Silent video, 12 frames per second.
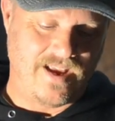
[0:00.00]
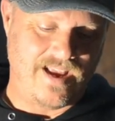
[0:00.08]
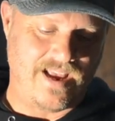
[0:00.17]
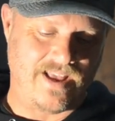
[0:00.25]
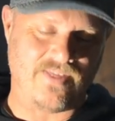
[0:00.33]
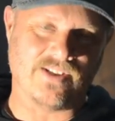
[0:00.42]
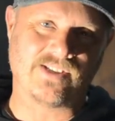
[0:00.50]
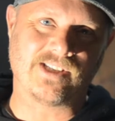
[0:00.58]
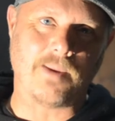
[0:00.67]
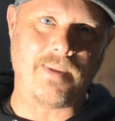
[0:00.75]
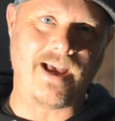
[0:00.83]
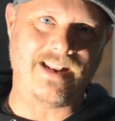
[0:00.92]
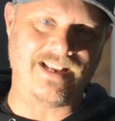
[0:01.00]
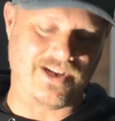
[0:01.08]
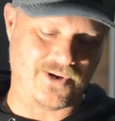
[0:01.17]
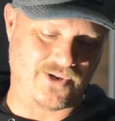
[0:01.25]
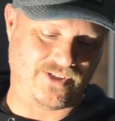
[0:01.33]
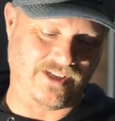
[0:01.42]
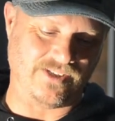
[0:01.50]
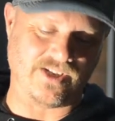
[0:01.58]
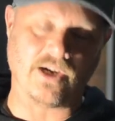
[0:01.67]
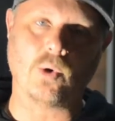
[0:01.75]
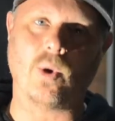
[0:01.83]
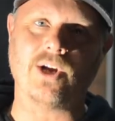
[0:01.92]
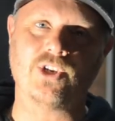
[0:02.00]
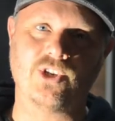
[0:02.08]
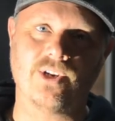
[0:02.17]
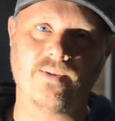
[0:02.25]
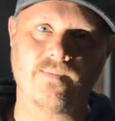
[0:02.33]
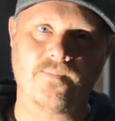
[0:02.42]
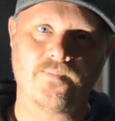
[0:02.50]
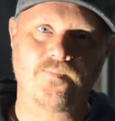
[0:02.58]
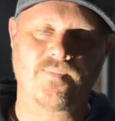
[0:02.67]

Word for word: and the subheading here says a question